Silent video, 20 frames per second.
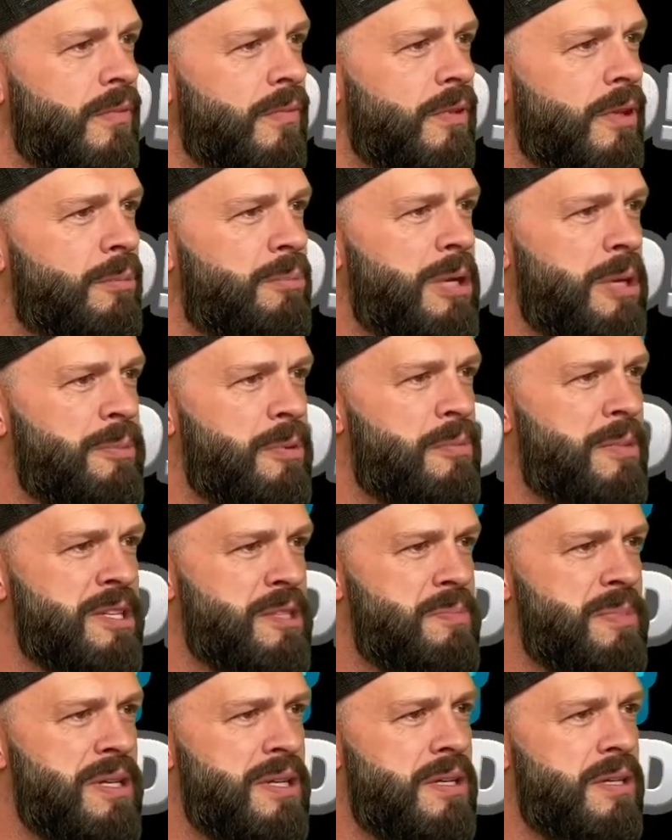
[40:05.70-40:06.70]
People
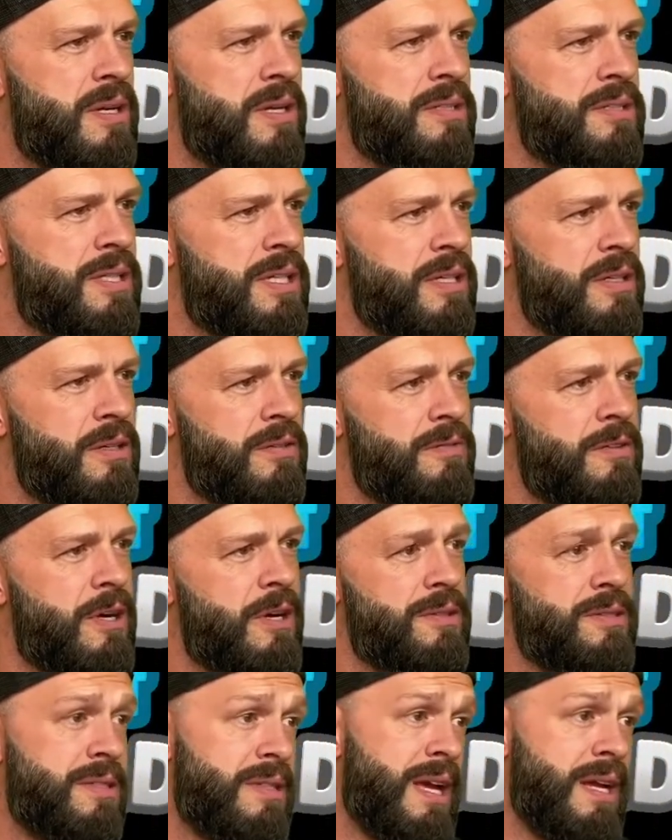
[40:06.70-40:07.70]
must be hunting your
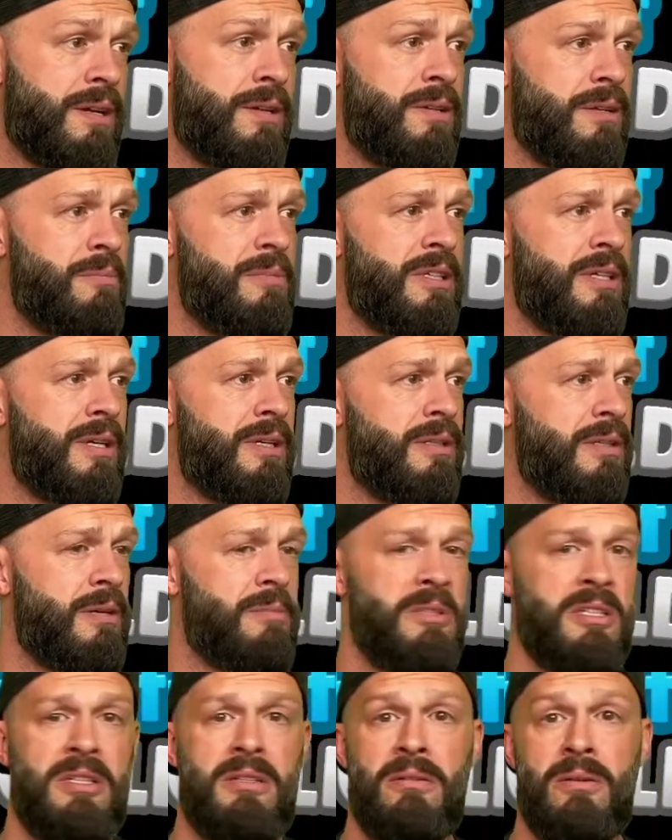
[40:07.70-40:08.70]
vaults. That could be it. I
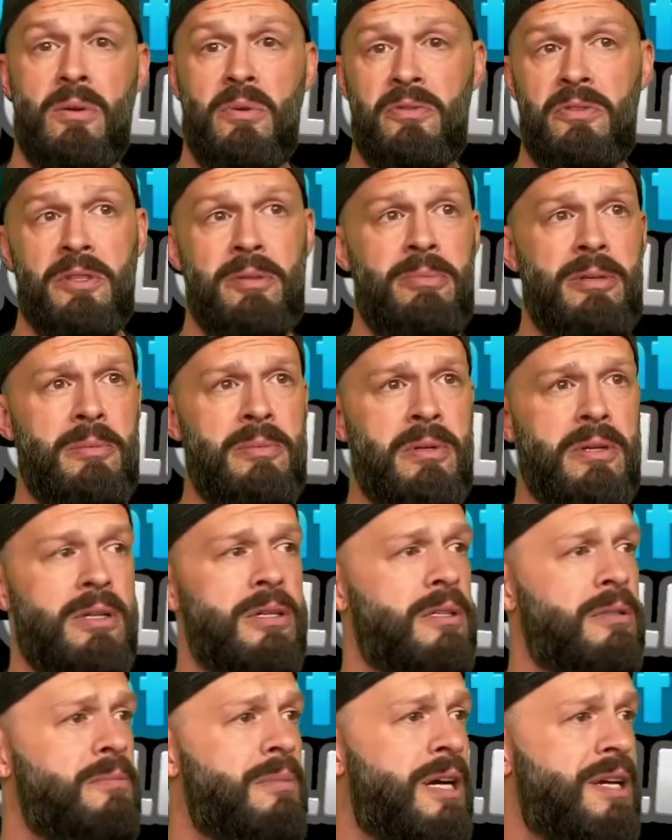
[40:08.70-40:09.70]
mean, hopefully people are
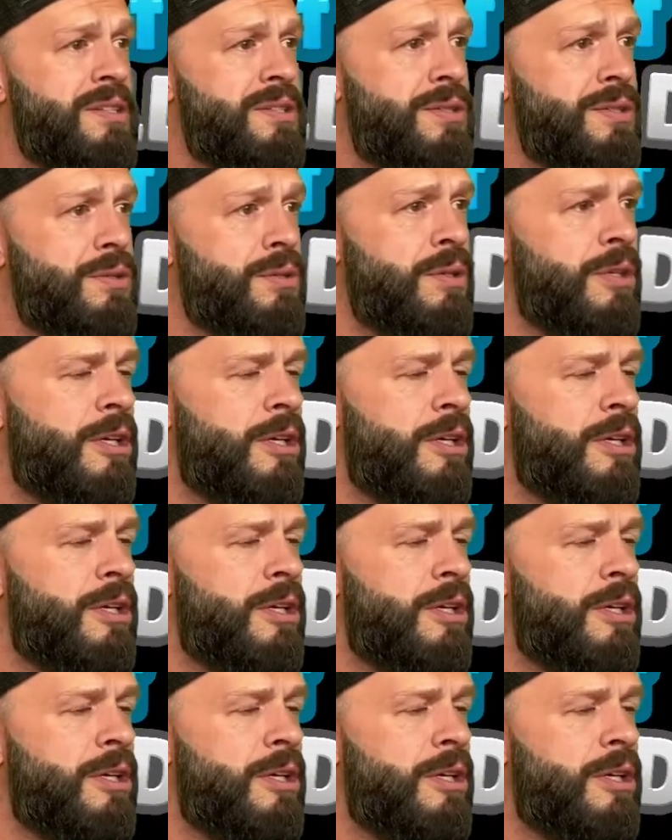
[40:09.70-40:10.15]
hunting mine, too.